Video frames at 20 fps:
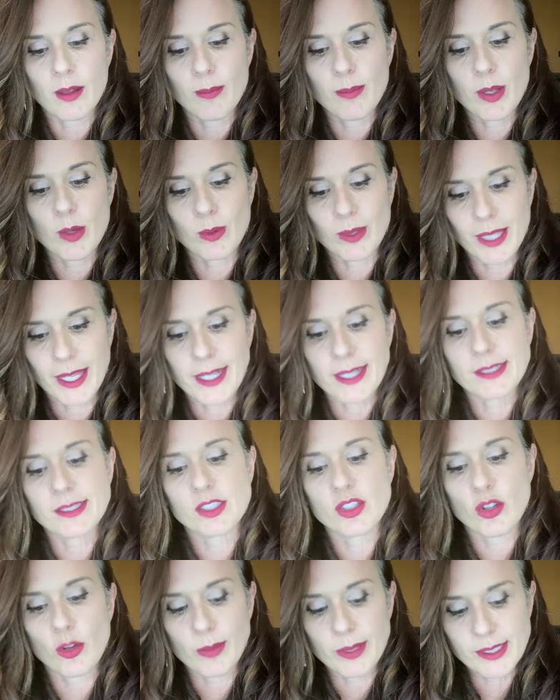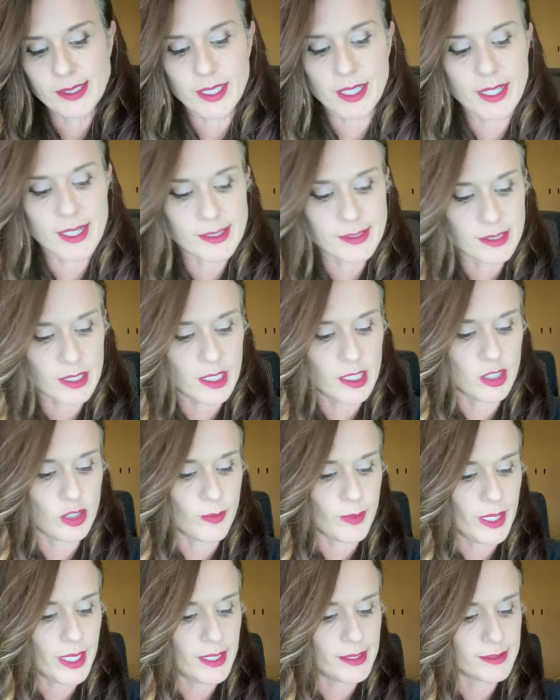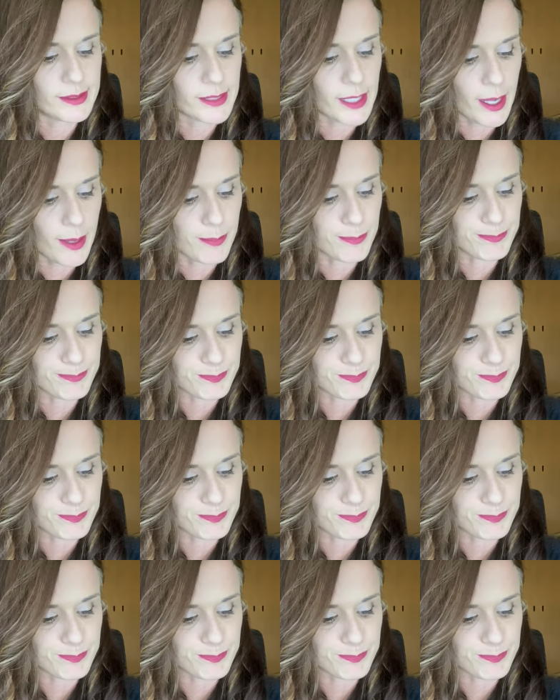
be related to obesity as an intermediate step.